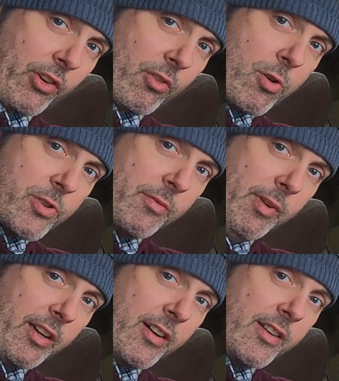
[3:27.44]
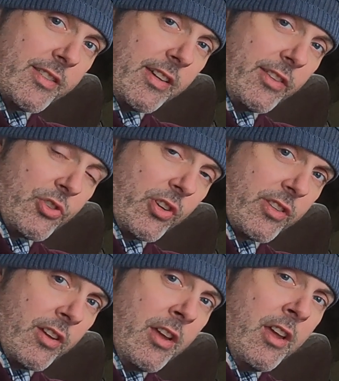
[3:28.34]
of corrosion because it's
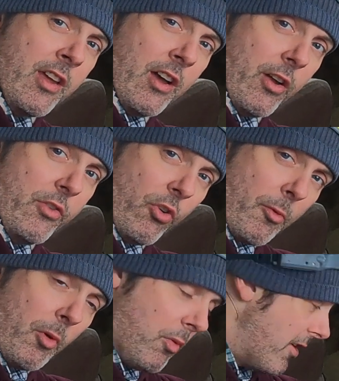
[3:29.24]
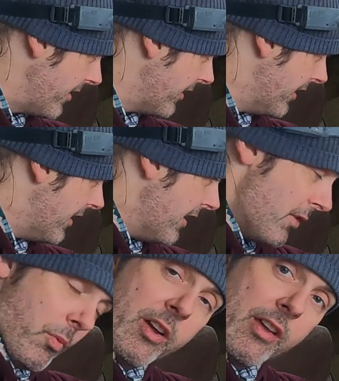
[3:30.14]
just a normal one
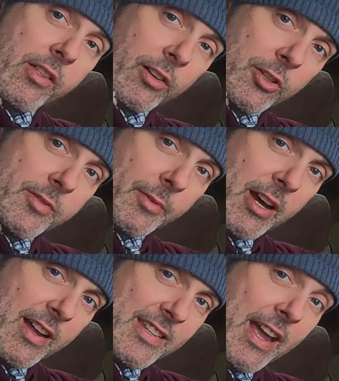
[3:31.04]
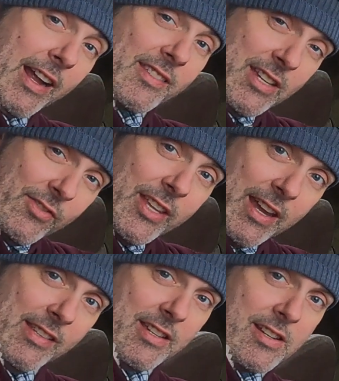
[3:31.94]
with aluminum contacts. Even the
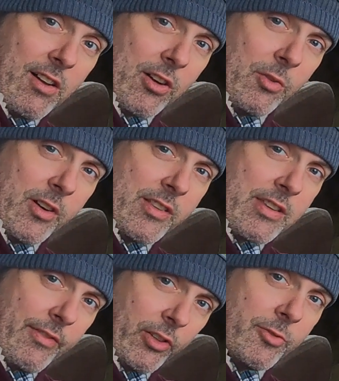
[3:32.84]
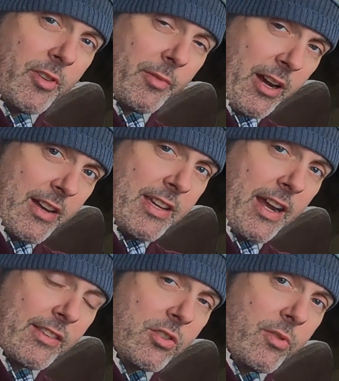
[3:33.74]
AC Delco ones have aluminum
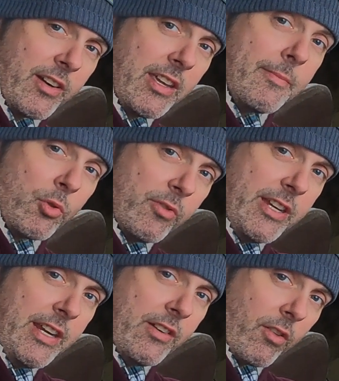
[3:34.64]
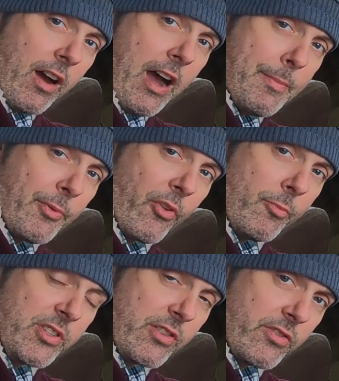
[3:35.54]
contacts. You wanna get a marine or a high
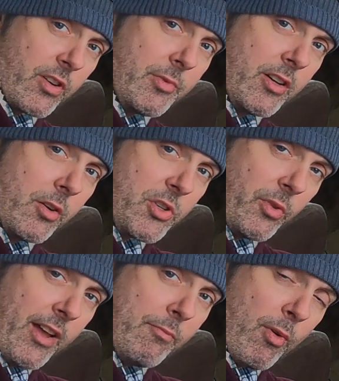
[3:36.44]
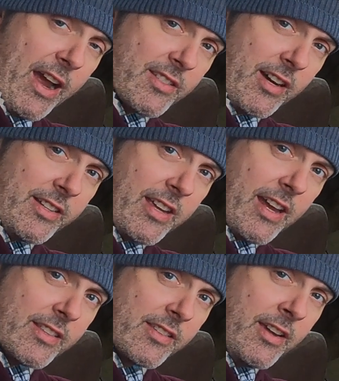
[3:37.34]
performance distributor, which will have brass
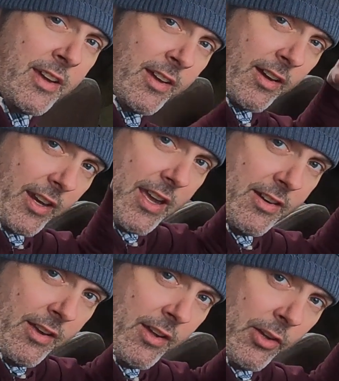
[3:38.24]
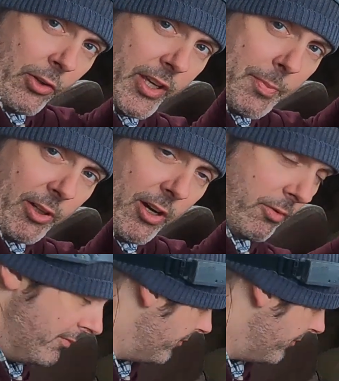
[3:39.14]
contacts. Again, link below.